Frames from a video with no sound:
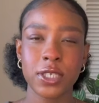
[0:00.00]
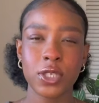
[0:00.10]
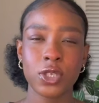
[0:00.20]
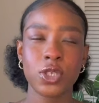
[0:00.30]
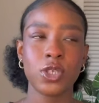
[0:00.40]

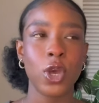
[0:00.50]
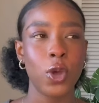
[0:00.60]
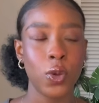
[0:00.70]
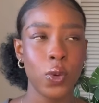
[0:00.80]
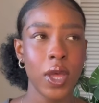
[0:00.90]
it's
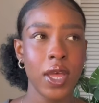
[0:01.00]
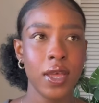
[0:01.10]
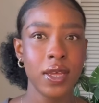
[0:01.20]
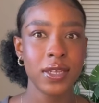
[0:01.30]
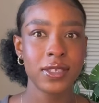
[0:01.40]
so
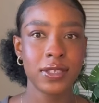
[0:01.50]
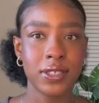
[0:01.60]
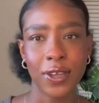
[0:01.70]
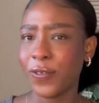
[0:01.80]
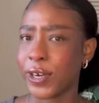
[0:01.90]

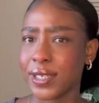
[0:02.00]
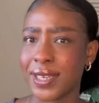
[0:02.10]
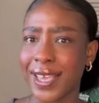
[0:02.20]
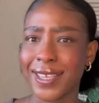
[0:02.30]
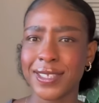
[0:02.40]
different.
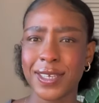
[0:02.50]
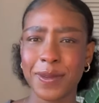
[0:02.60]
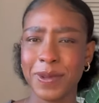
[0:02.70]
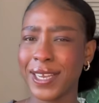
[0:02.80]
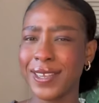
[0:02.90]
It's a
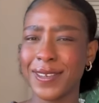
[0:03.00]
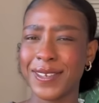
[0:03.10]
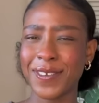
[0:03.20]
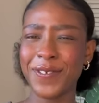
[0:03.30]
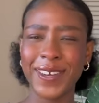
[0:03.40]
completely
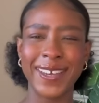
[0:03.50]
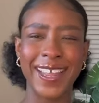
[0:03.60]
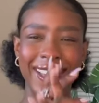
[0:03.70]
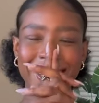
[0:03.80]
different,